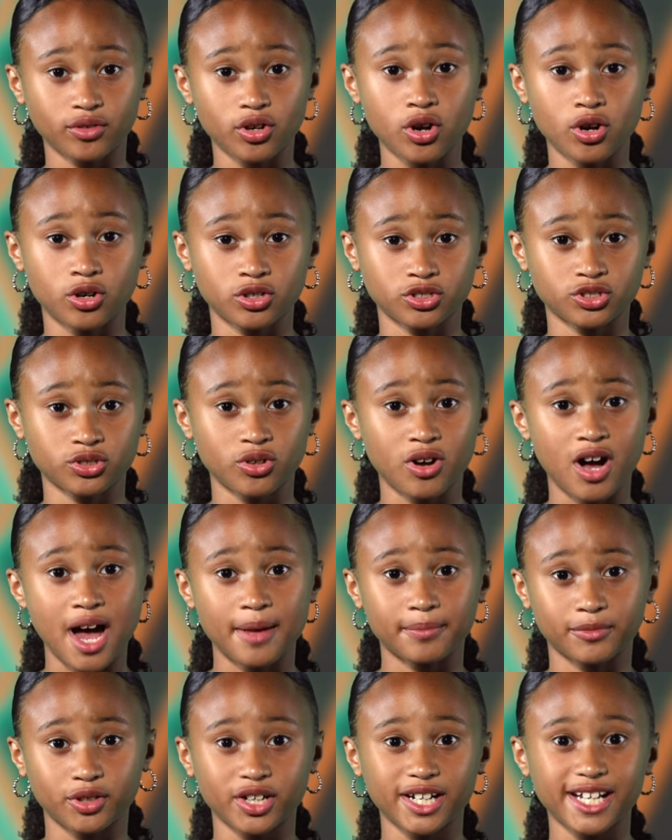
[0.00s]
In
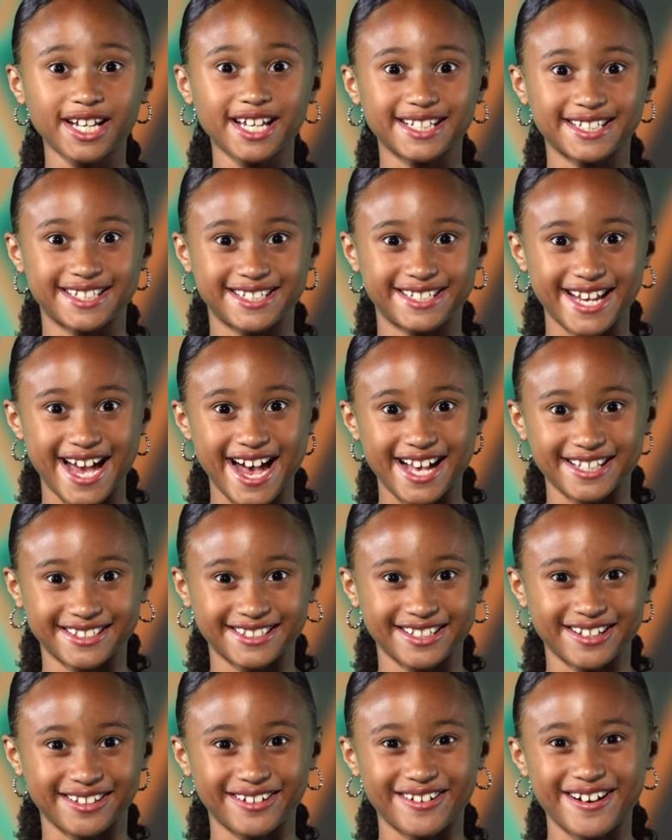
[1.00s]
rehearsal, I'm learning a
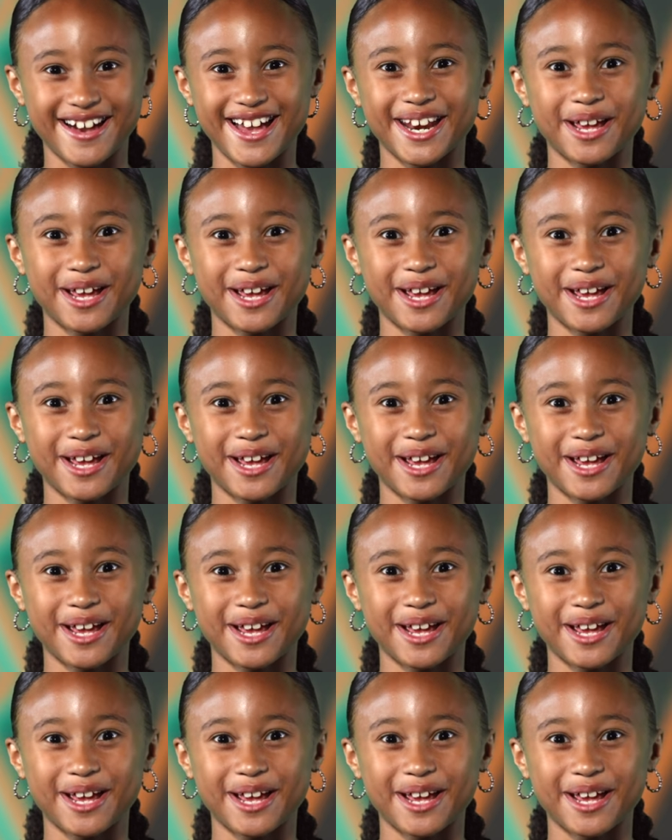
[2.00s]
jazz solo,